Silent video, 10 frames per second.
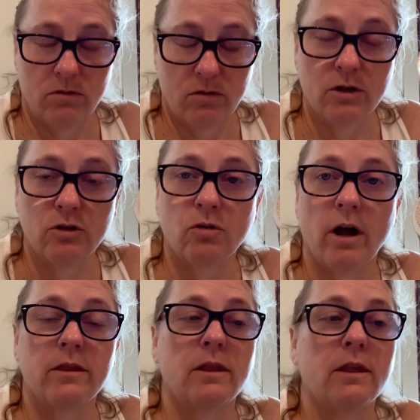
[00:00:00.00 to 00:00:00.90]
then
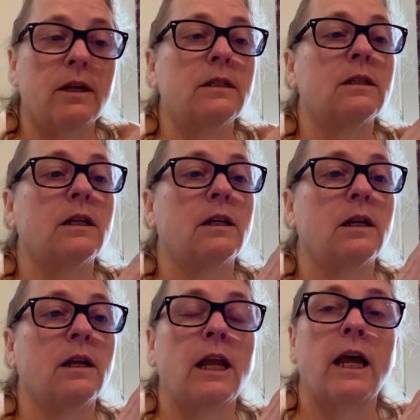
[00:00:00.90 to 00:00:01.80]
try this. It,
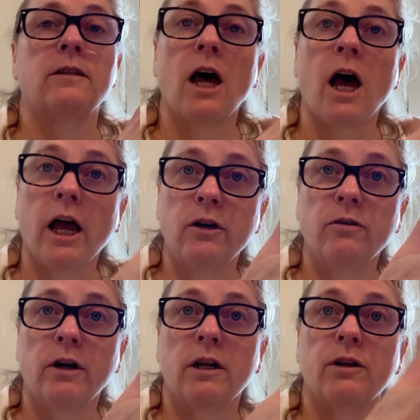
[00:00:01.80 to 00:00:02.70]
it, is
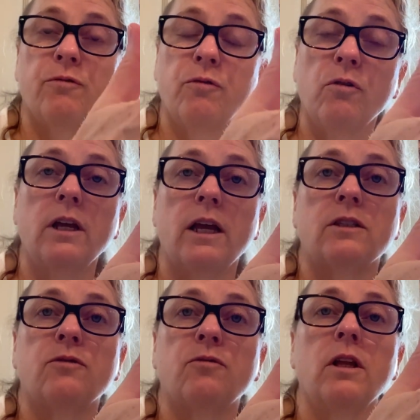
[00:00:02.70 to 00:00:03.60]
hydrate, it fully
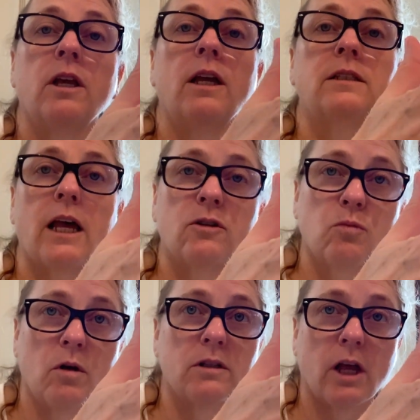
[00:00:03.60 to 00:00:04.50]
exfoliates as
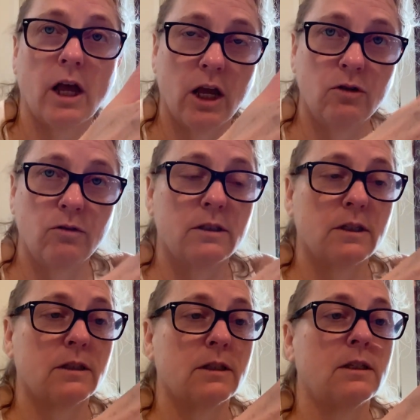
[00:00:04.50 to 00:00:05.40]
well as hydrates
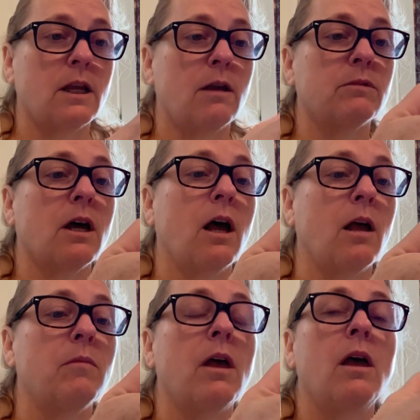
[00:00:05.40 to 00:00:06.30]
at the same time.